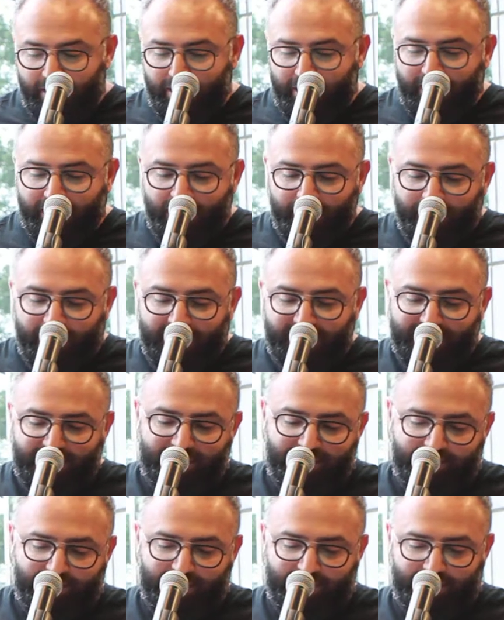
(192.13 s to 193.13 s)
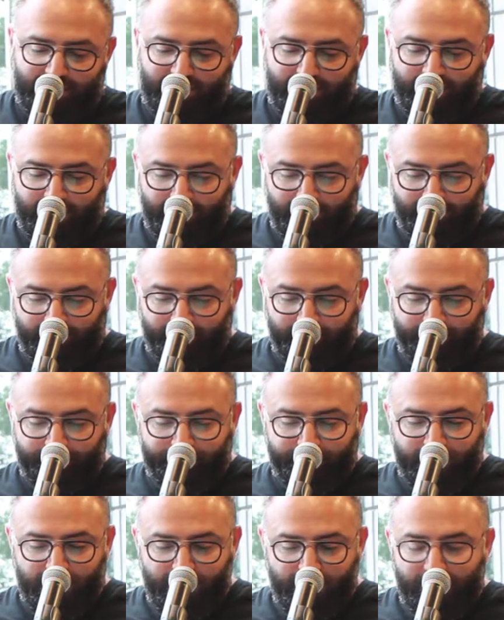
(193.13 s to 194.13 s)
Arab identity,
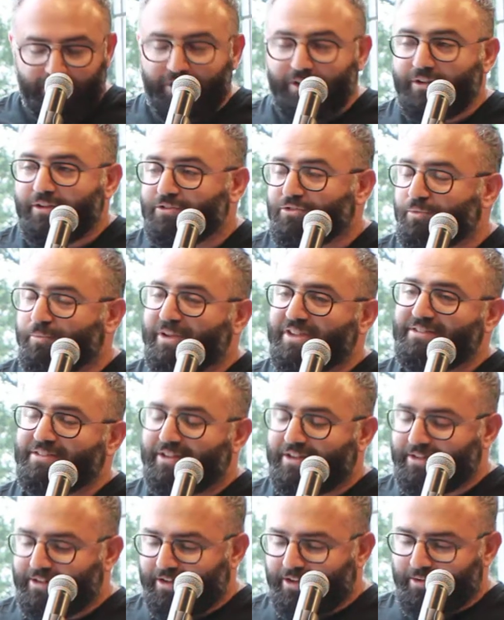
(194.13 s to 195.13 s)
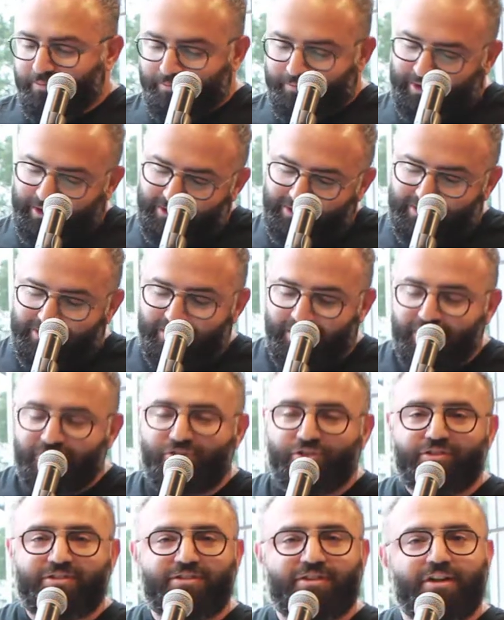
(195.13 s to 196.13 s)
so basically it's
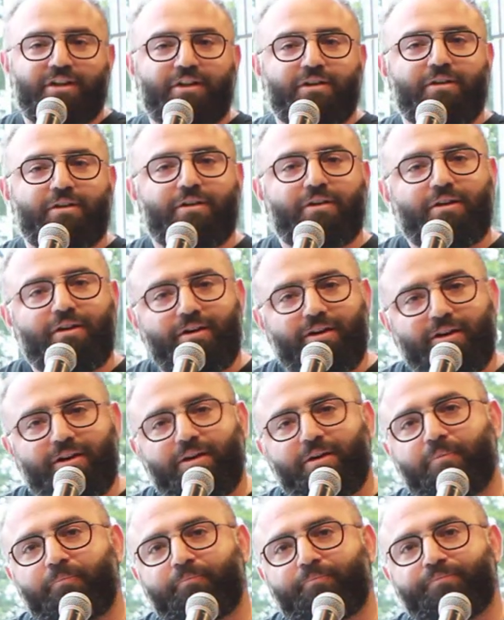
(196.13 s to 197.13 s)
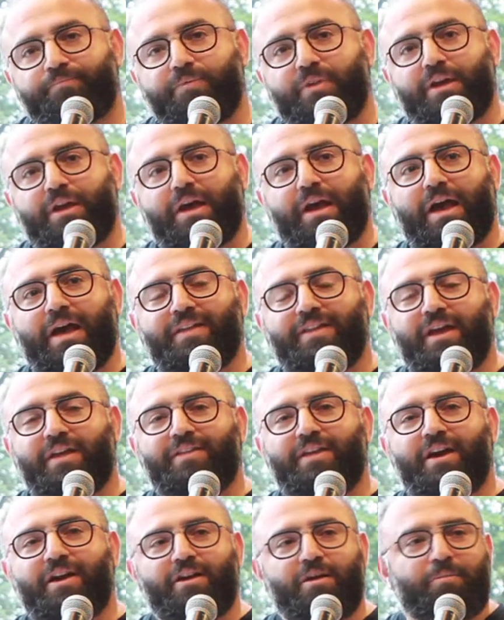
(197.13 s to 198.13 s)
interesting, and
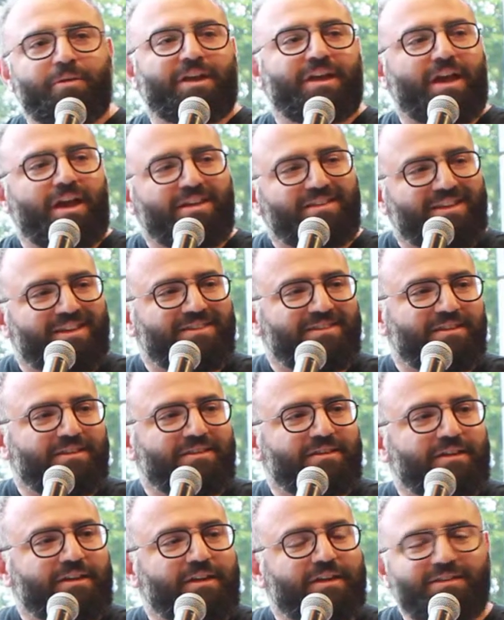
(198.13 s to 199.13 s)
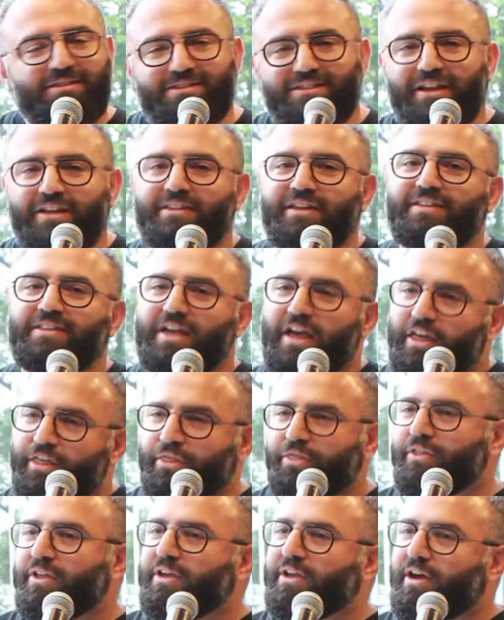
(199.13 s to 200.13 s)
an Arabic identity is not an
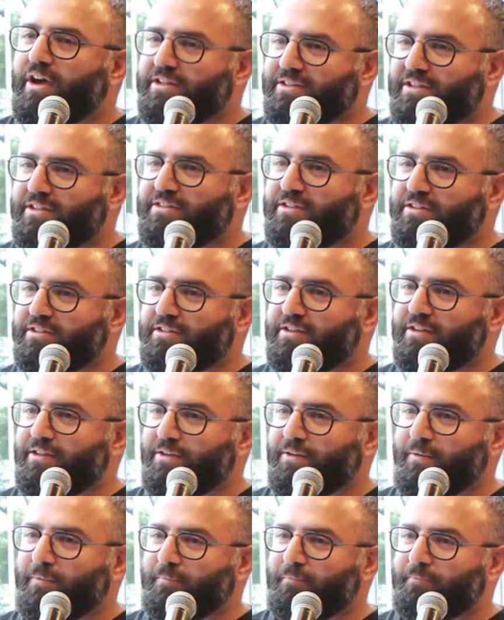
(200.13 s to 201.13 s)
ethnic identity,